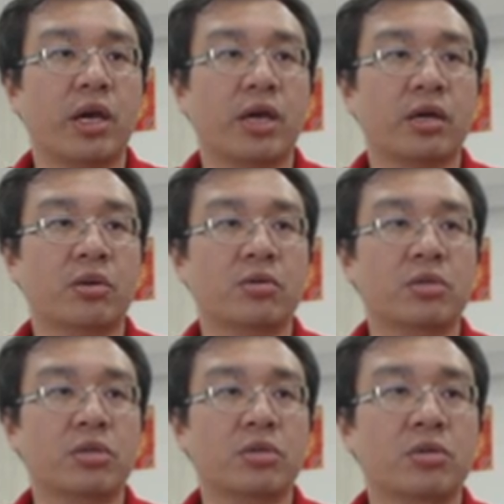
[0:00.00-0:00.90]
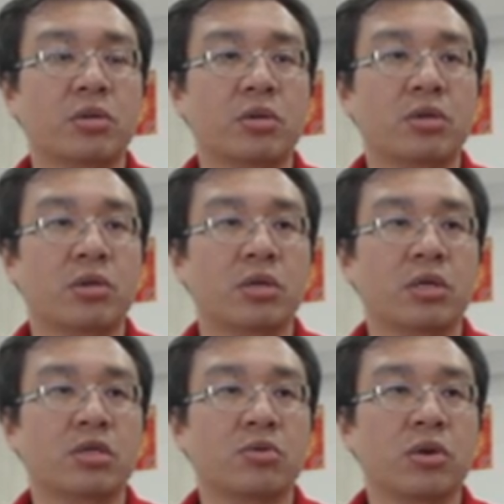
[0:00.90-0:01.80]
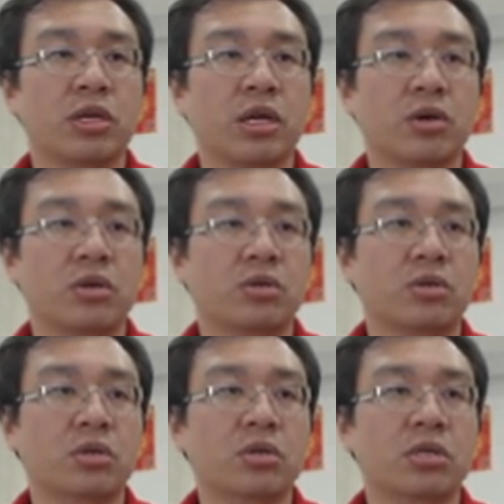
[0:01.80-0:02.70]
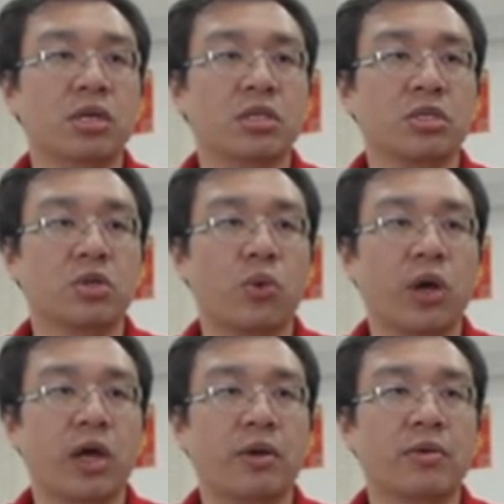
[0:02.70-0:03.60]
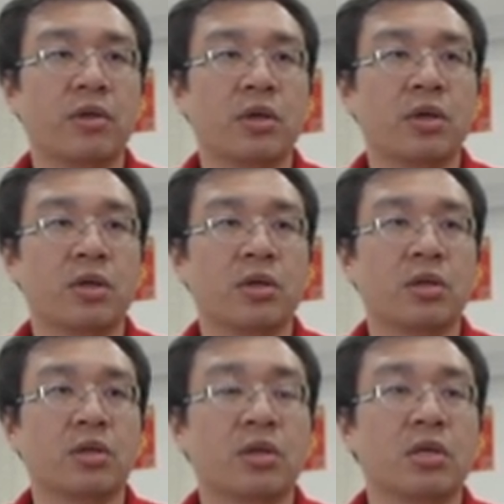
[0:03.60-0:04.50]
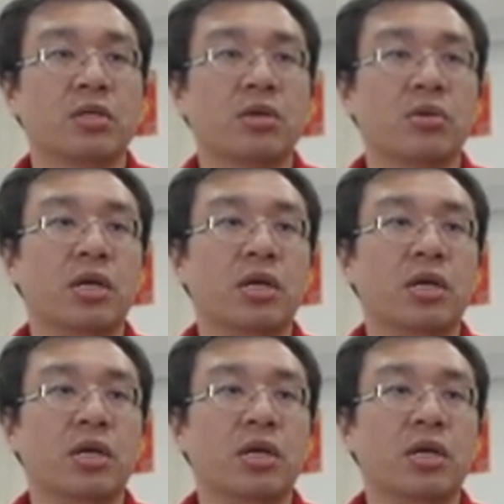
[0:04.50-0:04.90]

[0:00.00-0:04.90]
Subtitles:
and also this queen can control the square. So